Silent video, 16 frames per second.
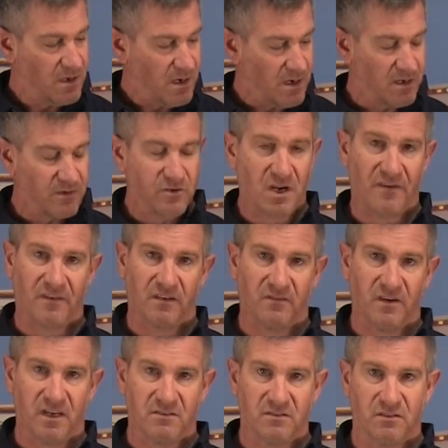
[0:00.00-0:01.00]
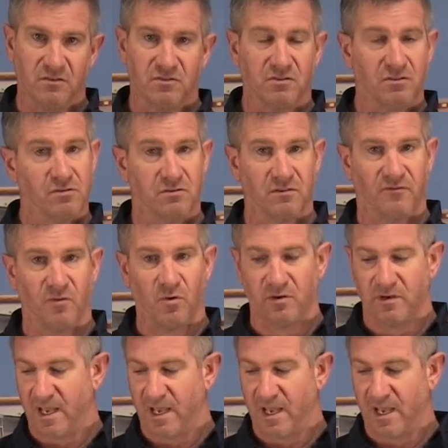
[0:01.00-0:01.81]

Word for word: Our traffic advisor used to use a four